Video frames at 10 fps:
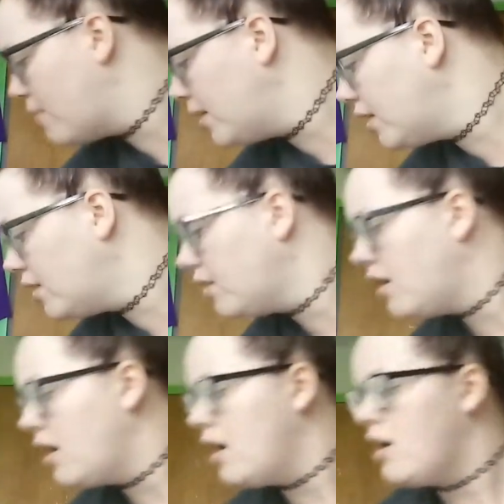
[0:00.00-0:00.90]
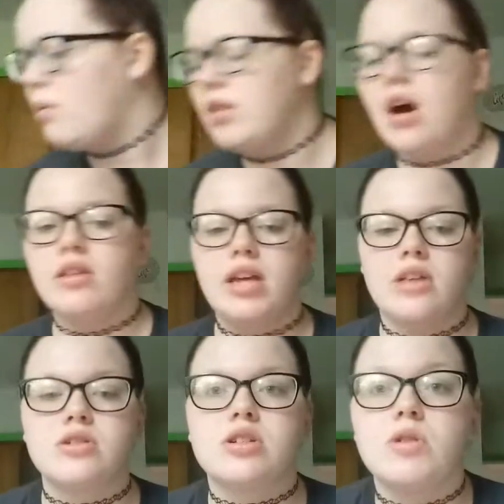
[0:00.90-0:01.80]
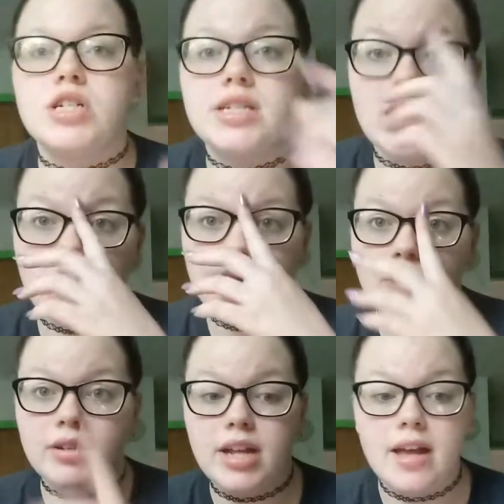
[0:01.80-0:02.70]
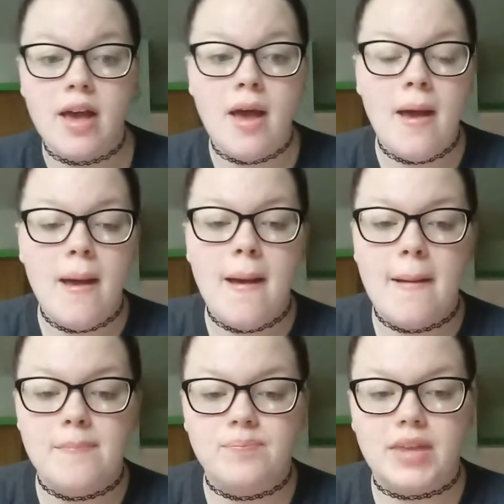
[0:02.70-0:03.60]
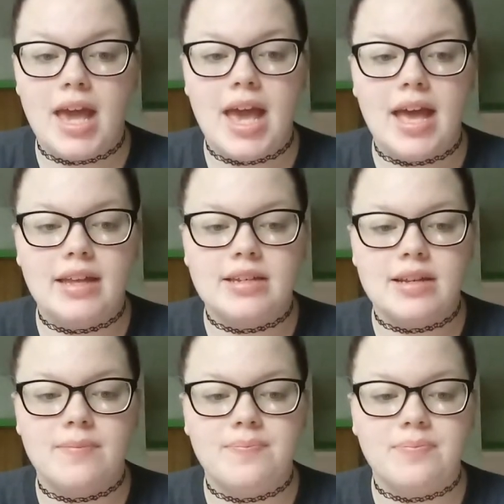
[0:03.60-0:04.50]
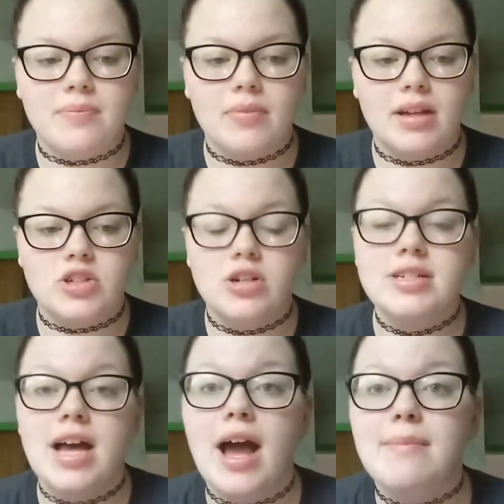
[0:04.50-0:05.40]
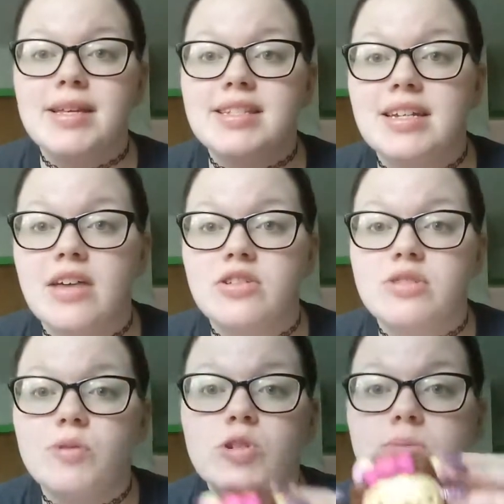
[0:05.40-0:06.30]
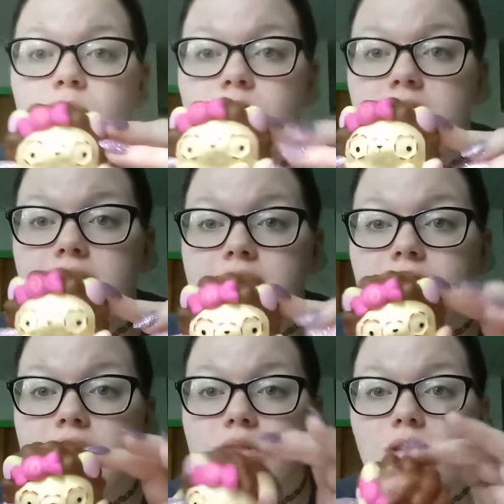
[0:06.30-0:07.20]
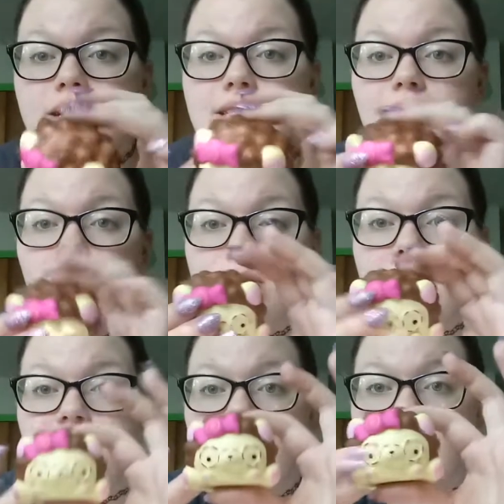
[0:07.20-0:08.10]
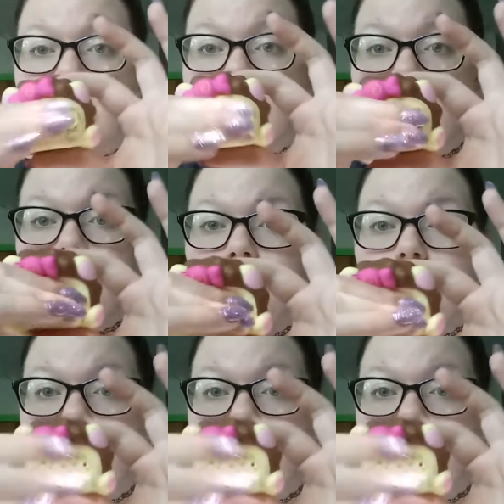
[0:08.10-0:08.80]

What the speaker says: opinion, with all the other squishies in our community. And turns out I missed another Smooshy Mooshy, so this one is like one of my favorites too.